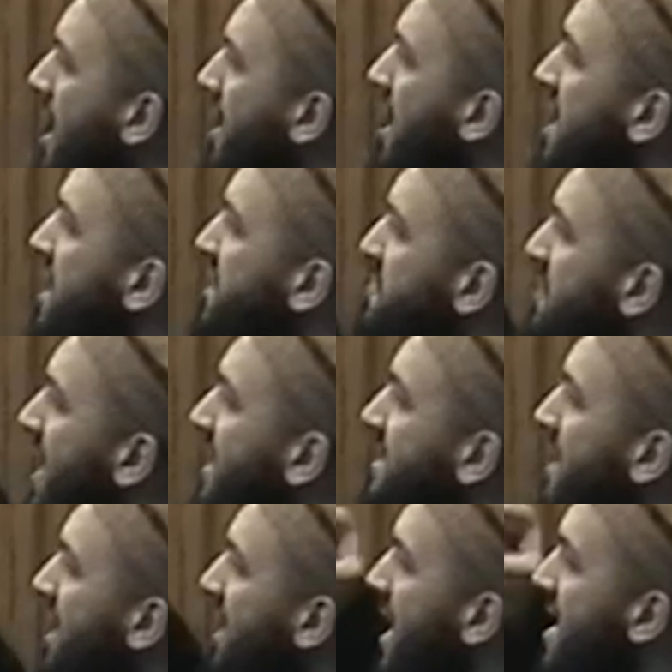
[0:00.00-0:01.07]
then it
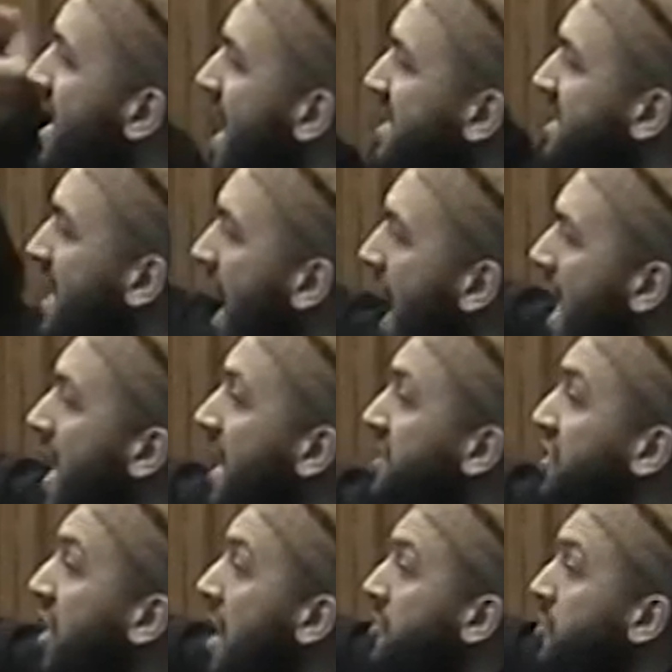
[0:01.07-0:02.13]
means that the next ayah
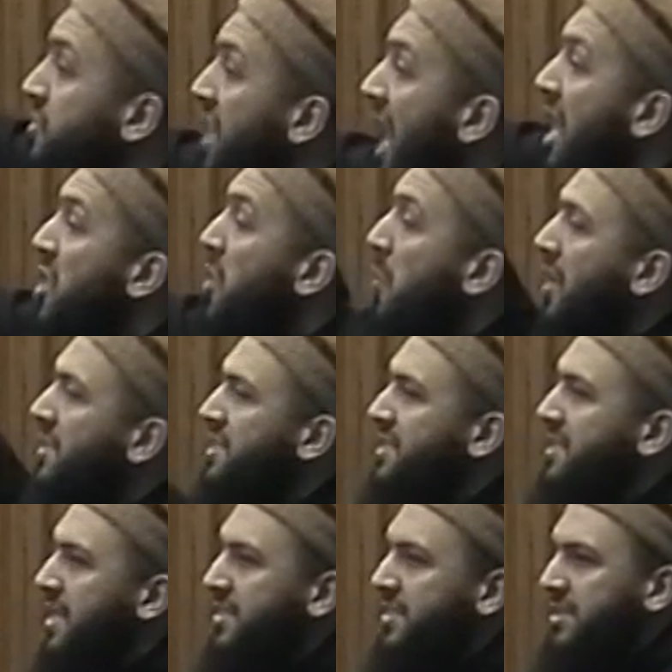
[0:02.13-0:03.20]
he's going to tell you what
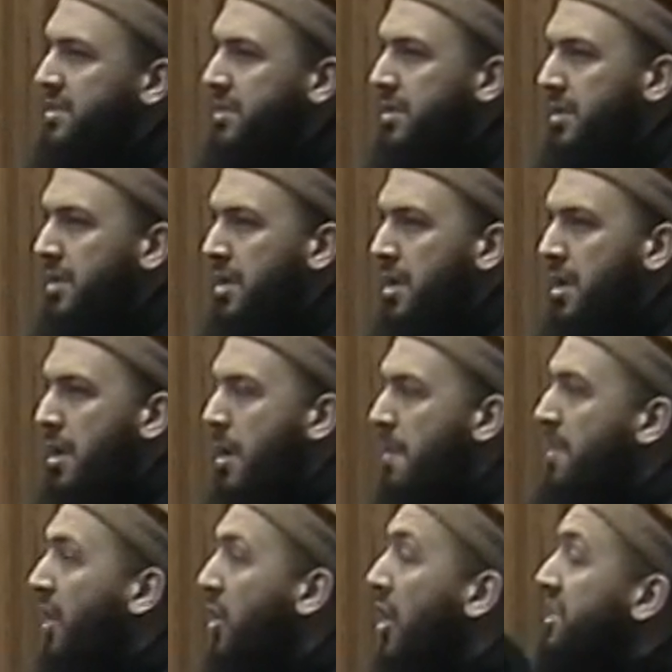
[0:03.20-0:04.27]
it is
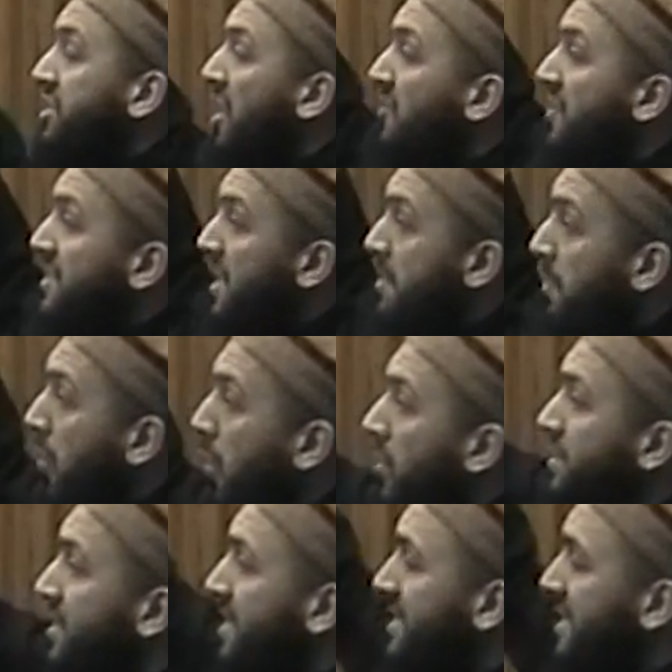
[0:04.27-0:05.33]
because of its
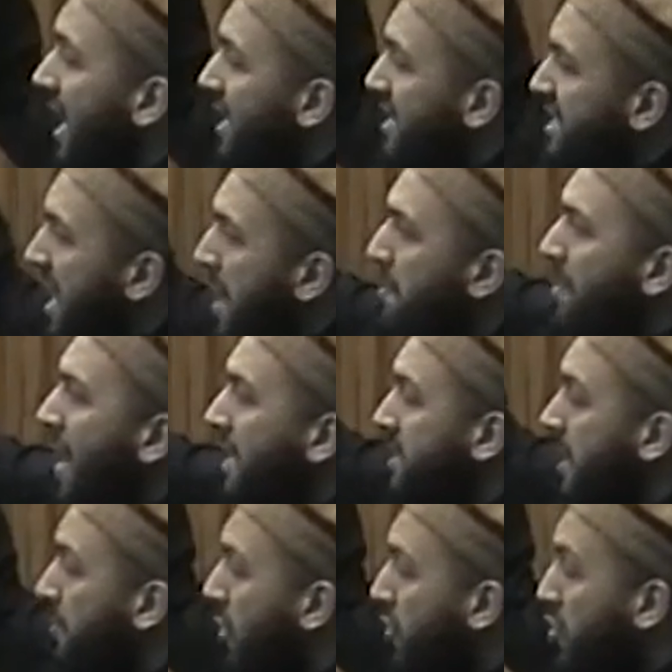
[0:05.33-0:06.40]
importance and its impact
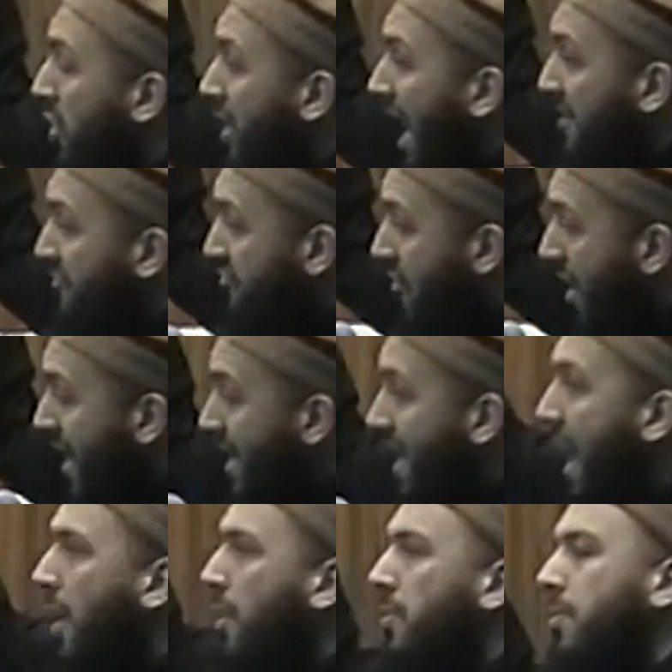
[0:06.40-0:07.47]
upon your life right
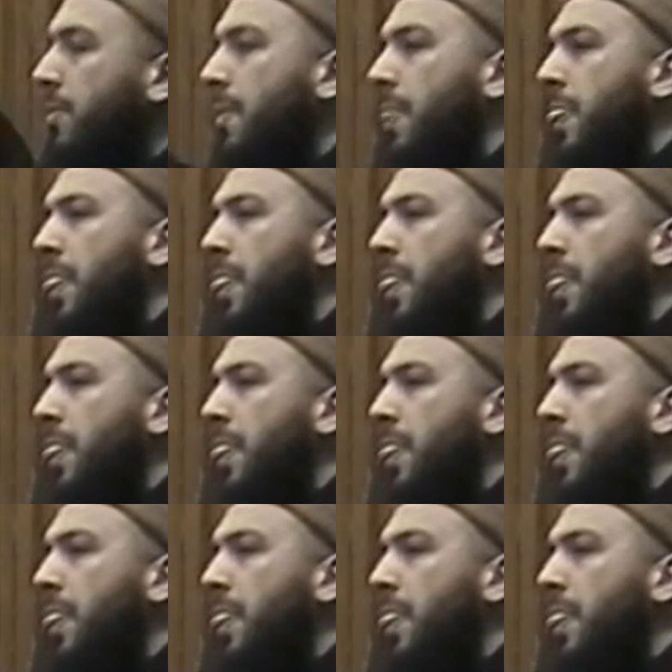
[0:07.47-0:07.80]
now.